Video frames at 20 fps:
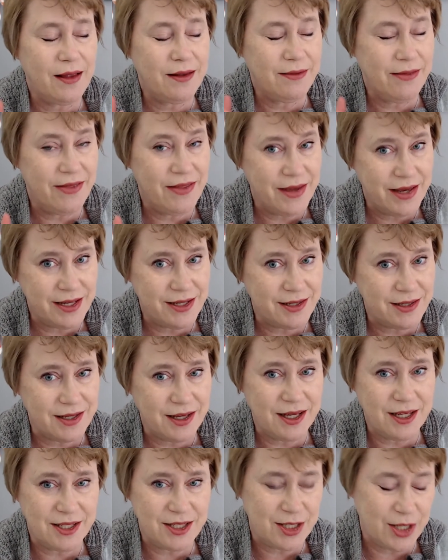this
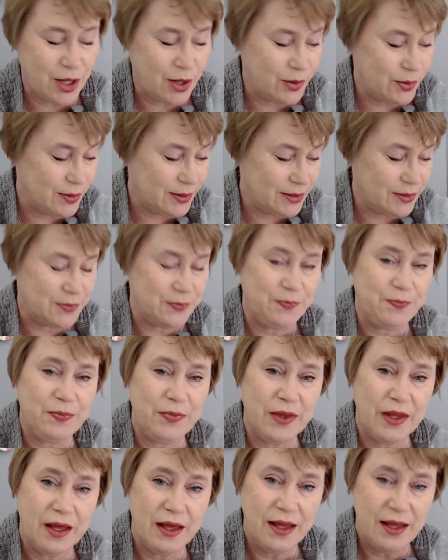is old.
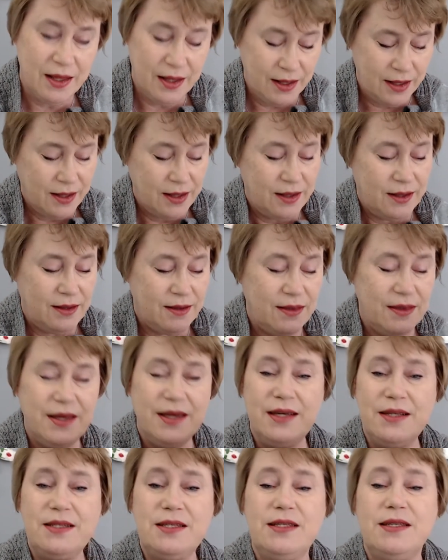
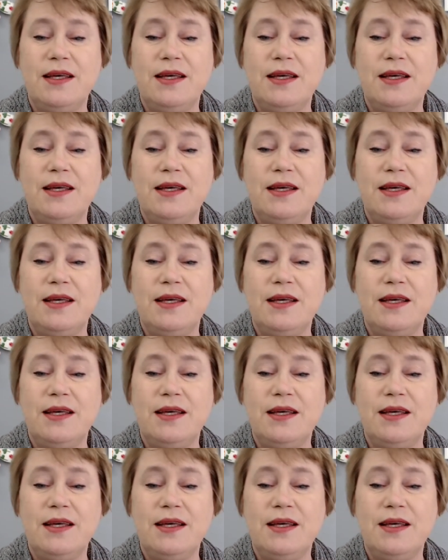This